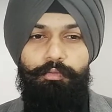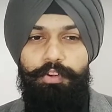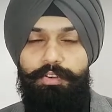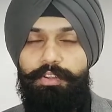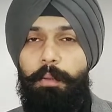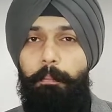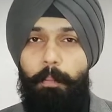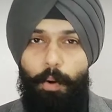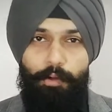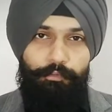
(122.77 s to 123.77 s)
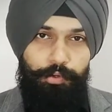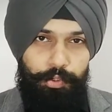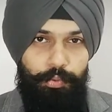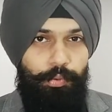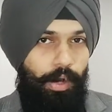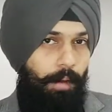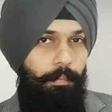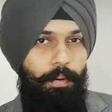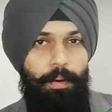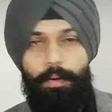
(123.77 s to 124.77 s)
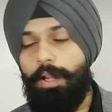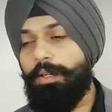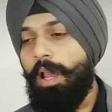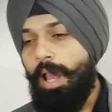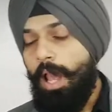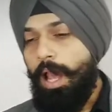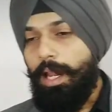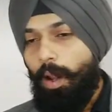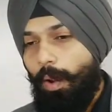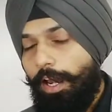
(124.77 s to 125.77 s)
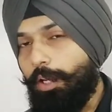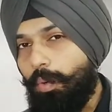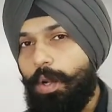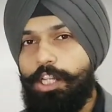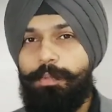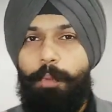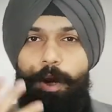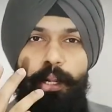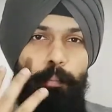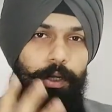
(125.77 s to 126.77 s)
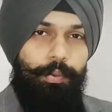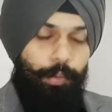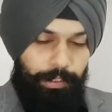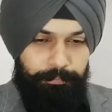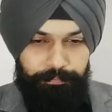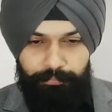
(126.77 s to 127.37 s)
which is important for you to grab. All right, now heading towards point number 3.